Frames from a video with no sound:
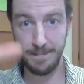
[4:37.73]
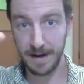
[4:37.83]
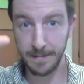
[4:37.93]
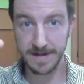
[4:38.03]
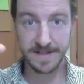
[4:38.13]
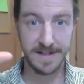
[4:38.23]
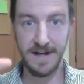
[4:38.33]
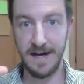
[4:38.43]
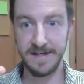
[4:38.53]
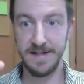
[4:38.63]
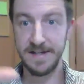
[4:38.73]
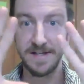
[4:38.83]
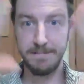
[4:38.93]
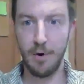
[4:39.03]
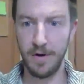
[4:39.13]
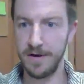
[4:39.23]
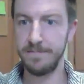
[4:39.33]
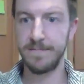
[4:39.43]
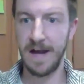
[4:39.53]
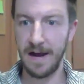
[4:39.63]
Pigments and dyes. And this is more
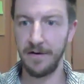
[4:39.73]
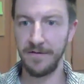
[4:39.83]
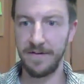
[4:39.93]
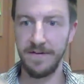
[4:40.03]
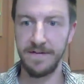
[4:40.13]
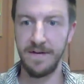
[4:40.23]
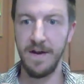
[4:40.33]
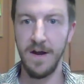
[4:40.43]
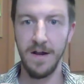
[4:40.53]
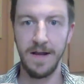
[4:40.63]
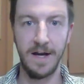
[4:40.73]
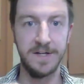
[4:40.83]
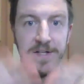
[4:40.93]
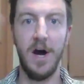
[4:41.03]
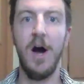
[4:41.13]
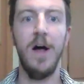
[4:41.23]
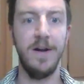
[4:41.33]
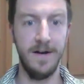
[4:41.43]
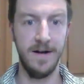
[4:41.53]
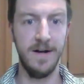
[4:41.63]
than candles. This is like a
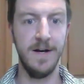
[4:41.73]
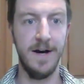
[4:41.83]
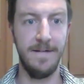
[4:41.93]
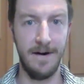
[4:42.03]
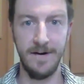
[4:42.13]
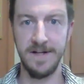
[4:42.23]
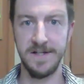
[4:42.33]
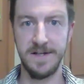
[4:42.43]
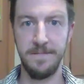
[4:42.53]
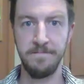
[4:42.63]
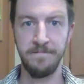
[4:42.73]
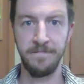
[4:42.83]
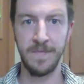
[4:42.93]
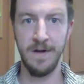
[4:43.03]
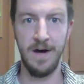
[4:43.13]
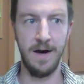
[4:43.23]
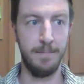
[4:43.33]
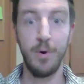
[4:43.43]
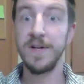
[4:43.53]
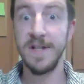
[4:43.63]
ton of areas.
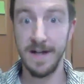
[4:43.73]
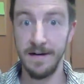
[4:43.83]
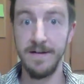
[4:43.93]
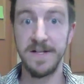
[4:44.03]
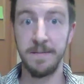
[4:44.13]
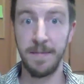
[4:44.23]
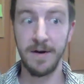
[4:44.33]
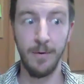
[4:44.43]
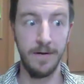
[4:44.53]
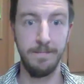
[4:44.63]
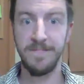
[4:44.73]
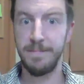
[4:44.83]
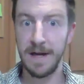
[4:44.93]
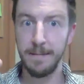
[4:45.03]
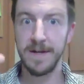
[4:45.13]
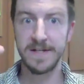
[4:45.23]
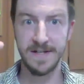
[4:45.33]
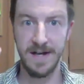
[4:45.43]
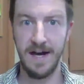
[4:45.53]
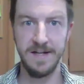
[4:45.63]
Printing is a big one. Pigments
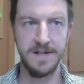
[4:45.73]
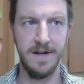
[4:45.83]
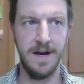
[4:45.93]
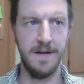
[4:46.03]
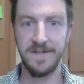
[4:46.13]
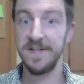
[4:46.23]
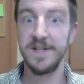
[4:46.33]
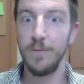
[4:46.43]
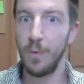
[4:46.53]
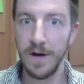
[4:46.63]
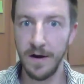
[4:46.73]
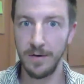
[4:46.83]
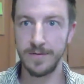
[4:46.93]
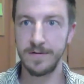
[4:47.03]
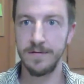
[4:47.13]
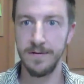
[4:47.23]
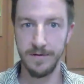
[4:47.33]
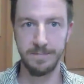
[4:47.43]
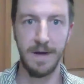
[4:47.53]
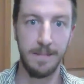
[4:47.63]
and dyes. Tinted windows
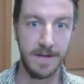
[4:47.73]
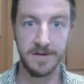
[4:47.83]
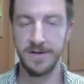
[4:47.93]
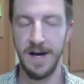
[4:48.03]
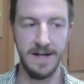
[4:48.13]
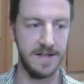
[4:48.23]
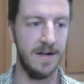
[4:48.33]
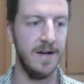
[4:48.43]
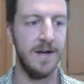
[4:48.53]
use pigments or dyes.